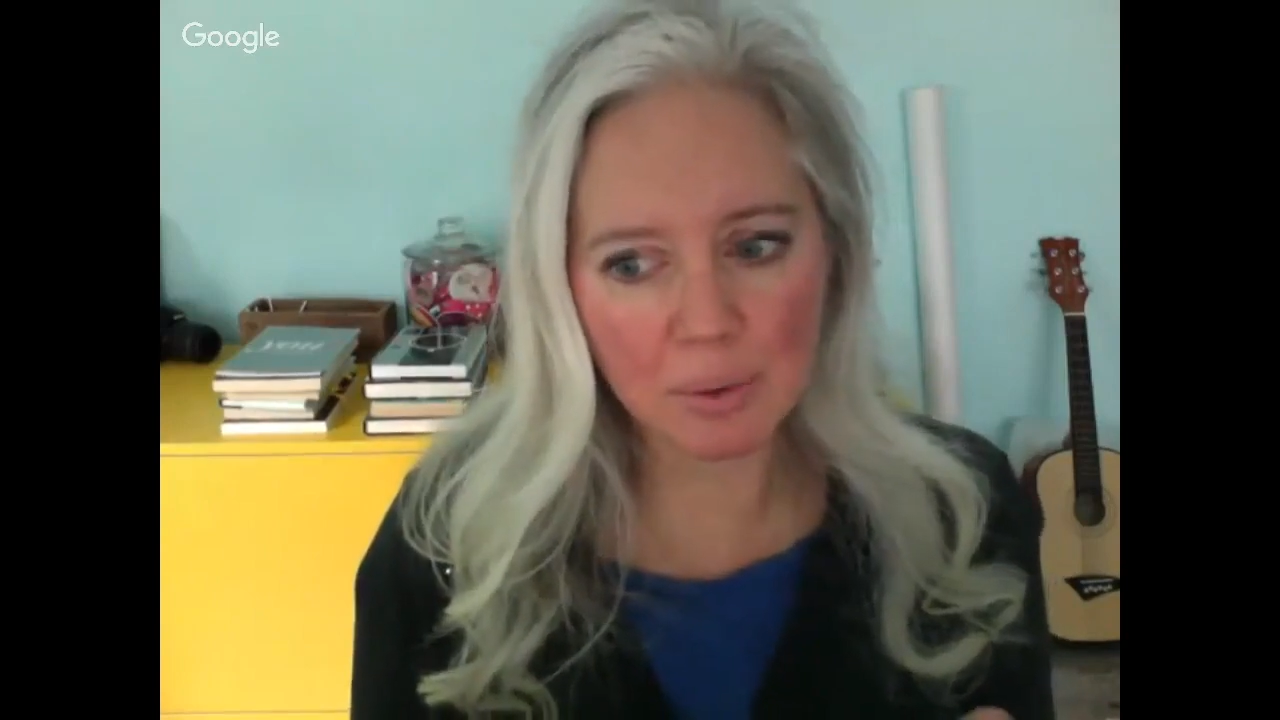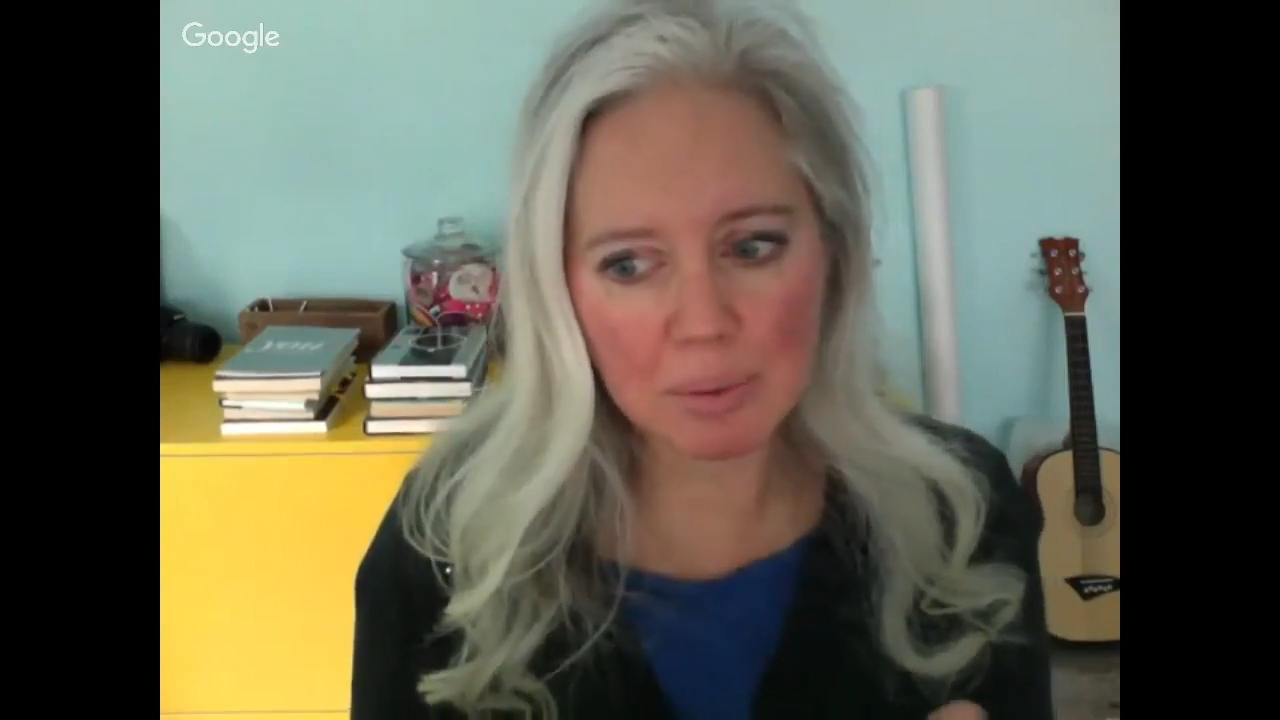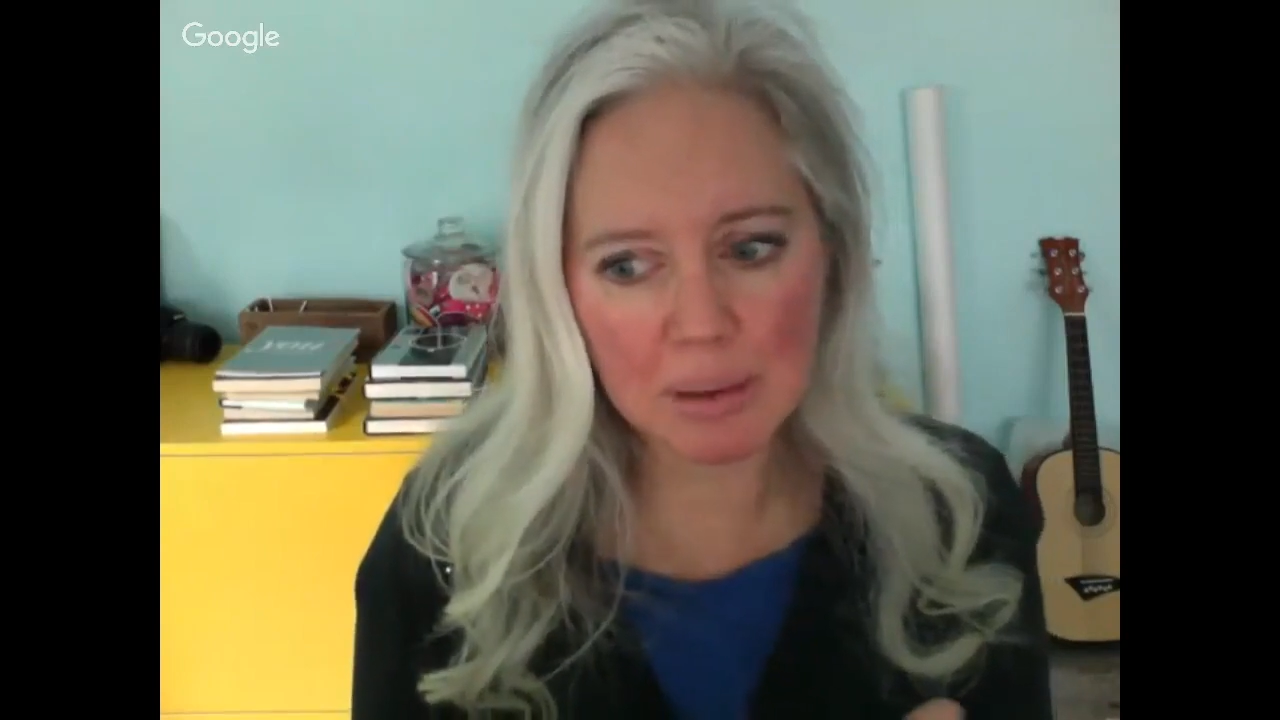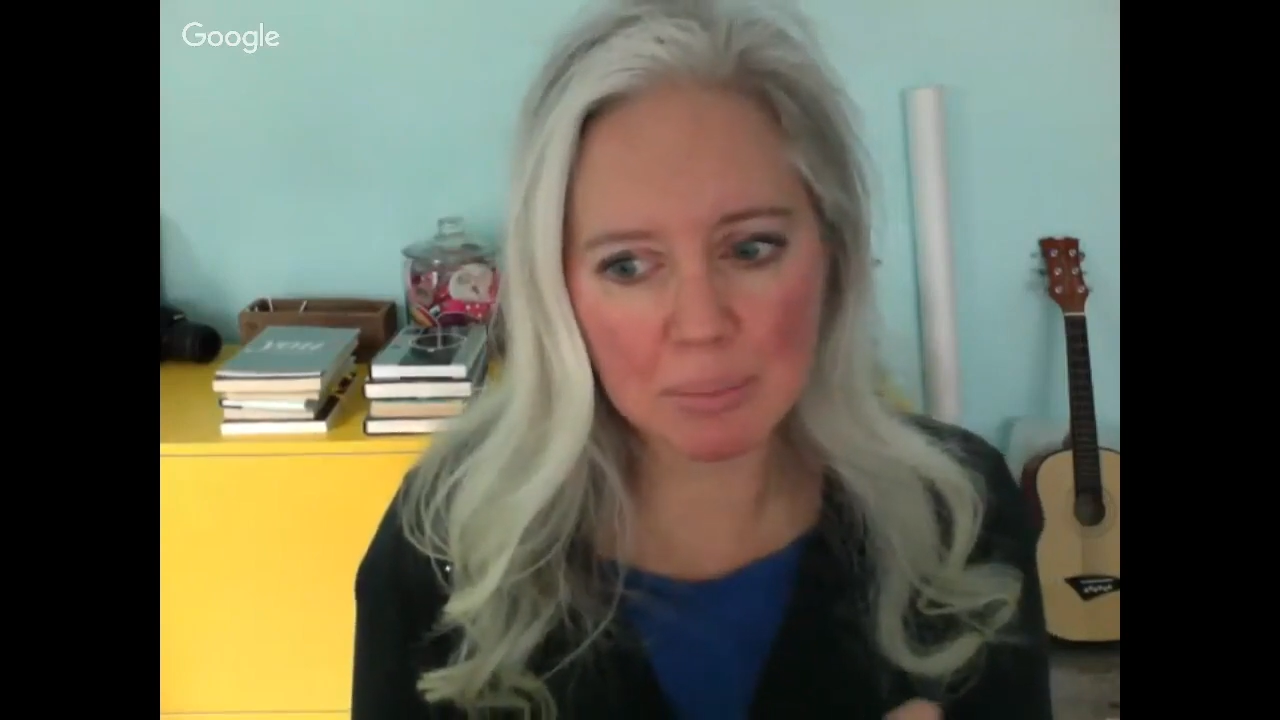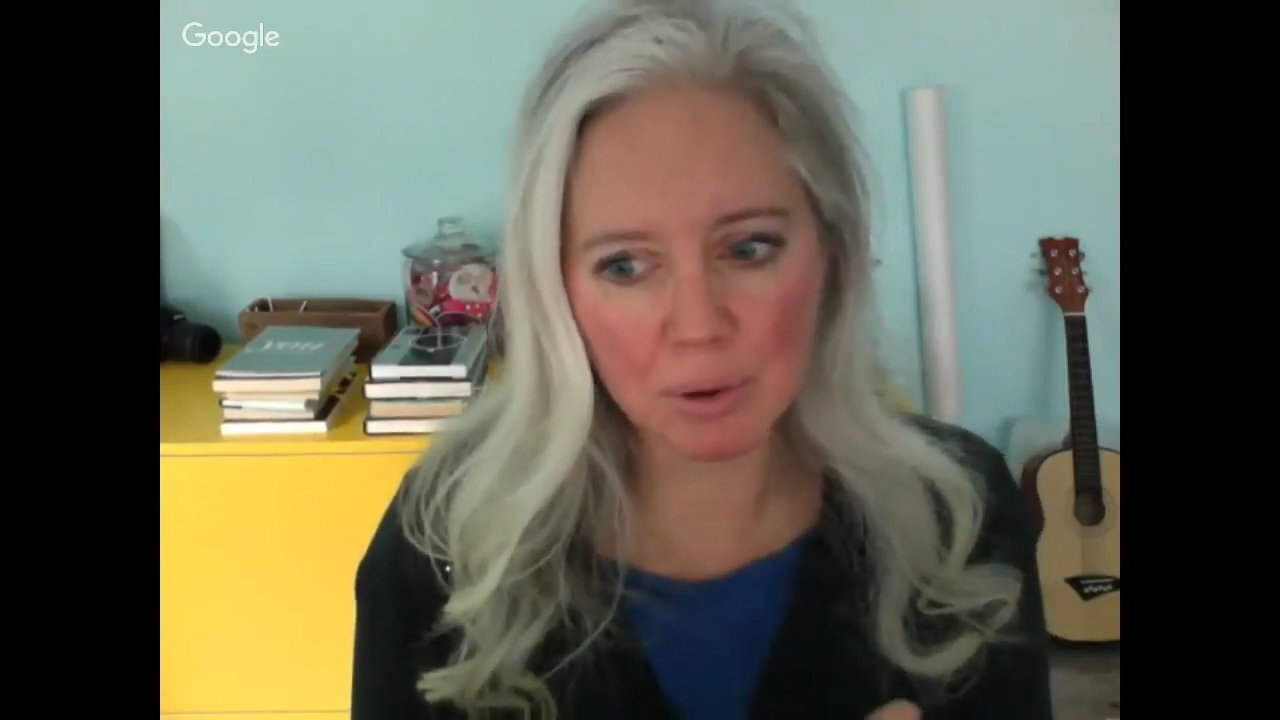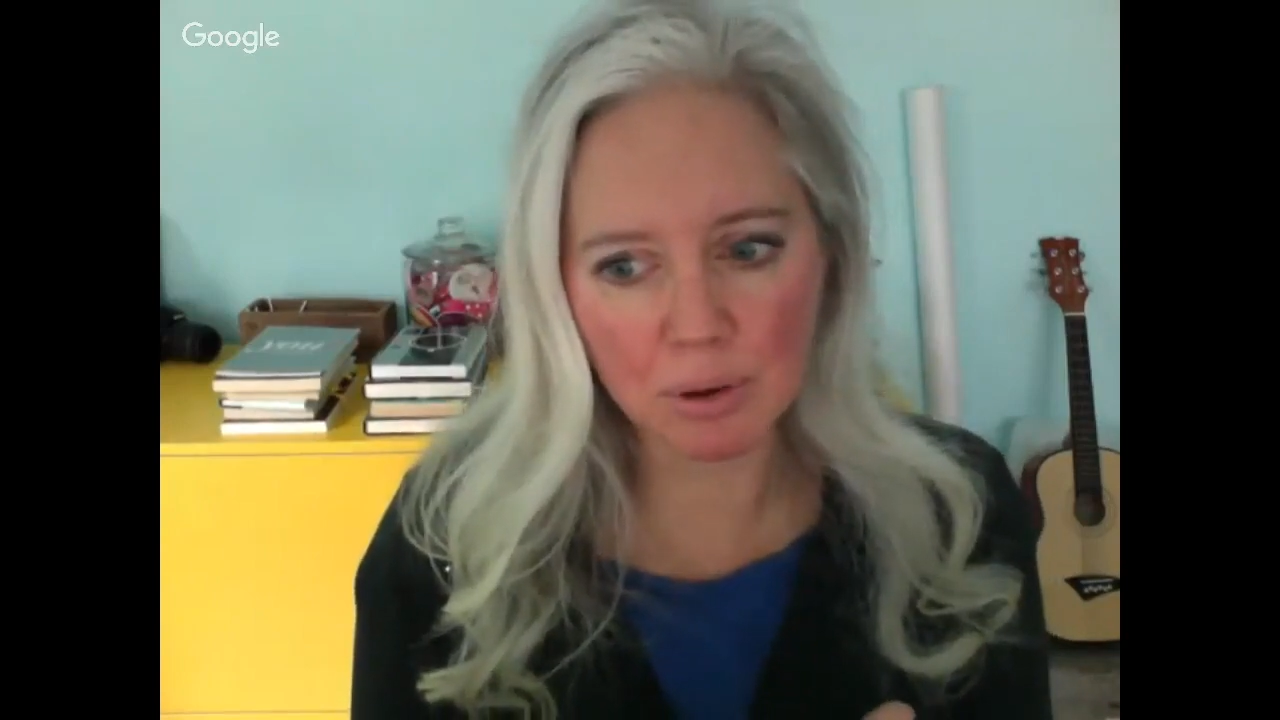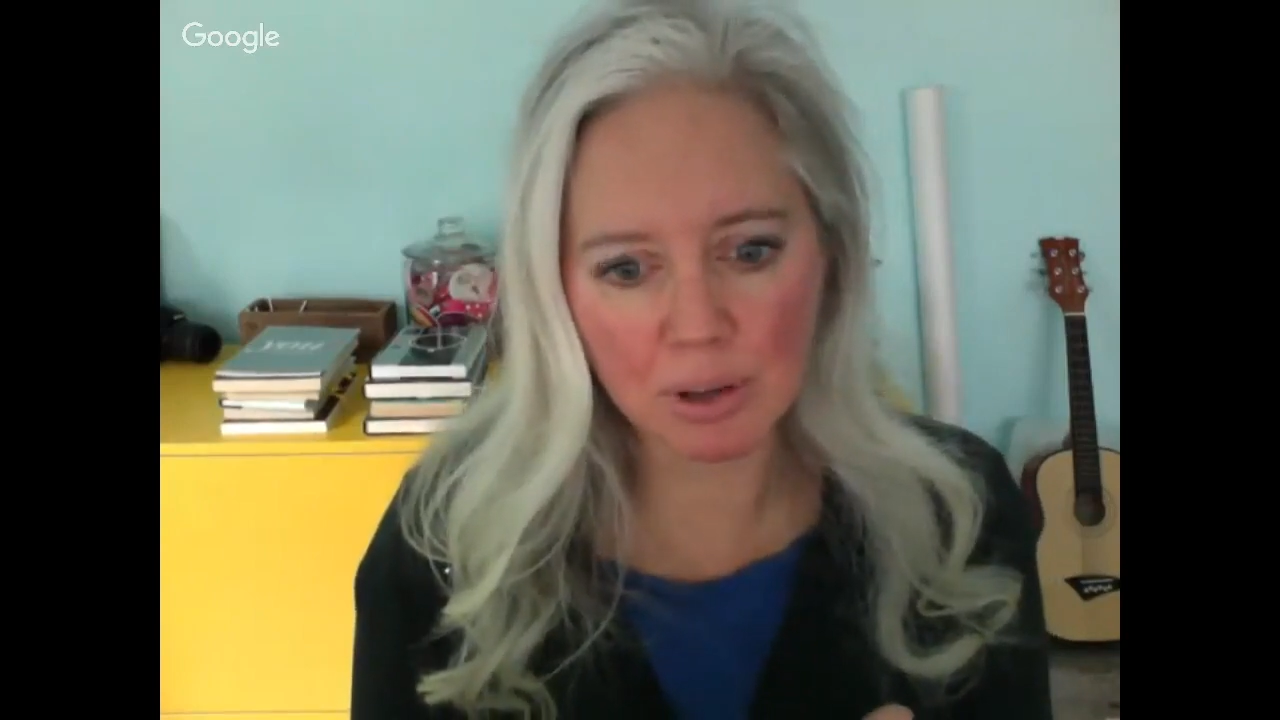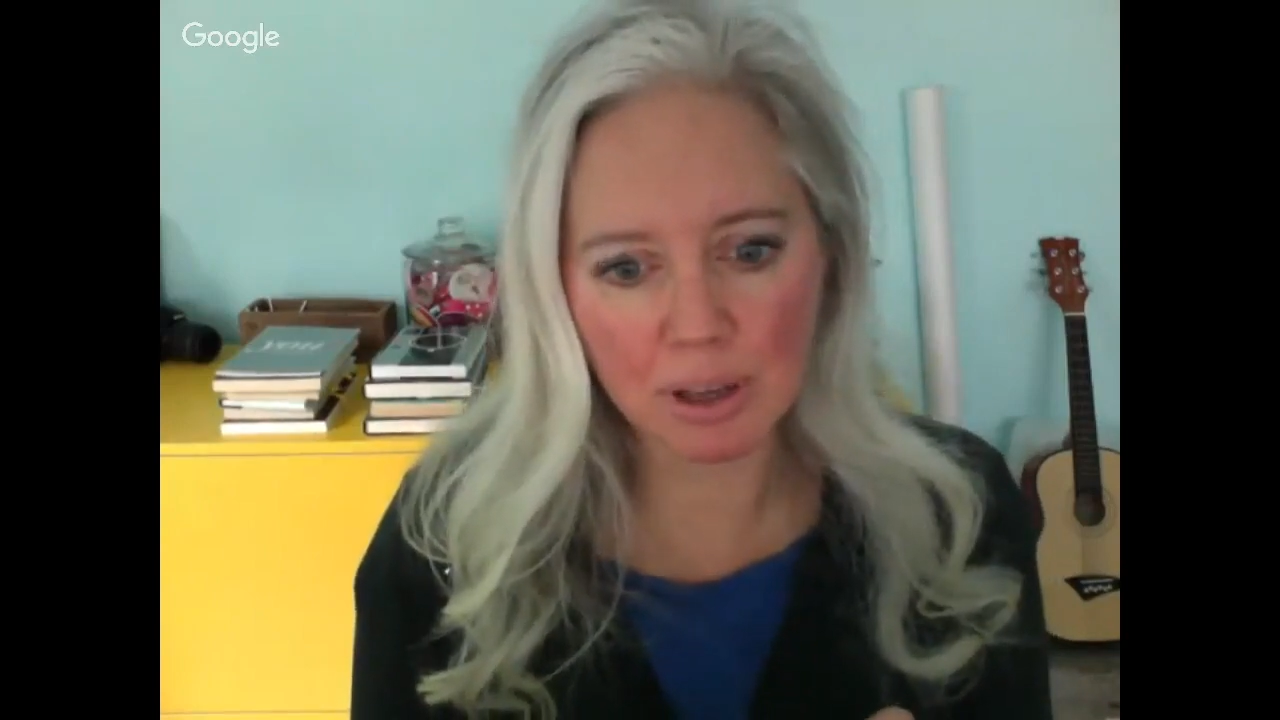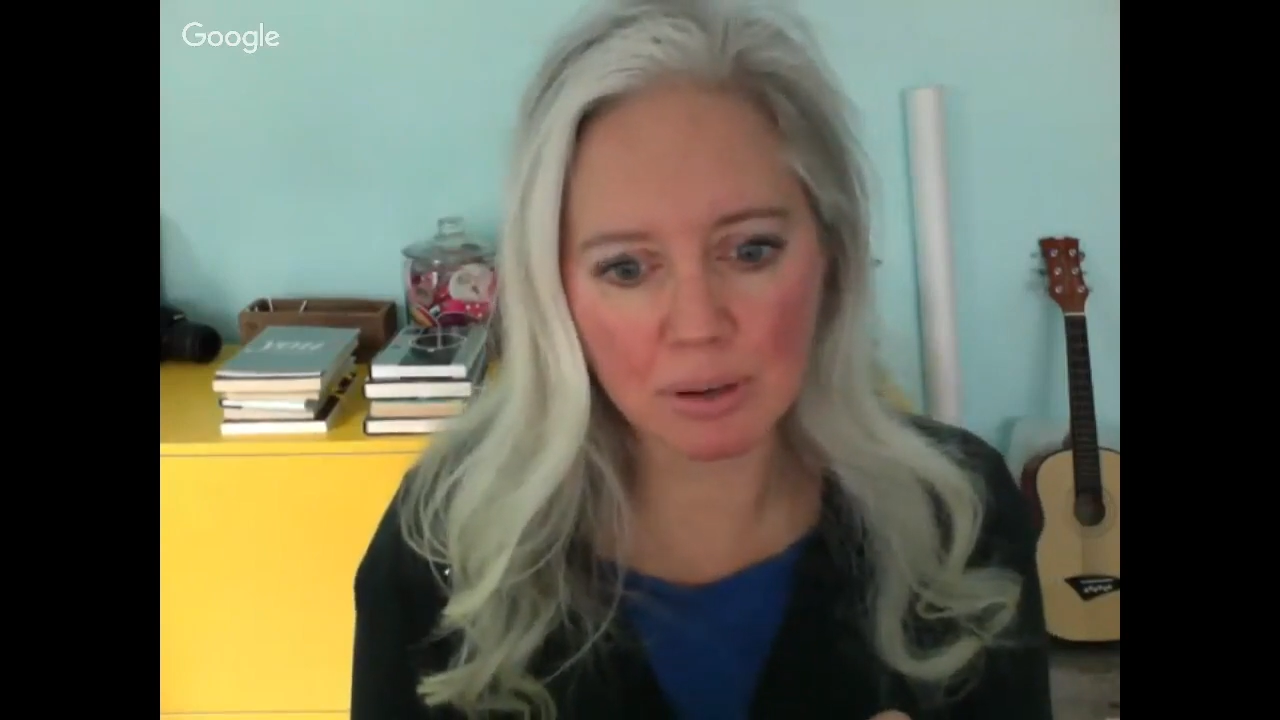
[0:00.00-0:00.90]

people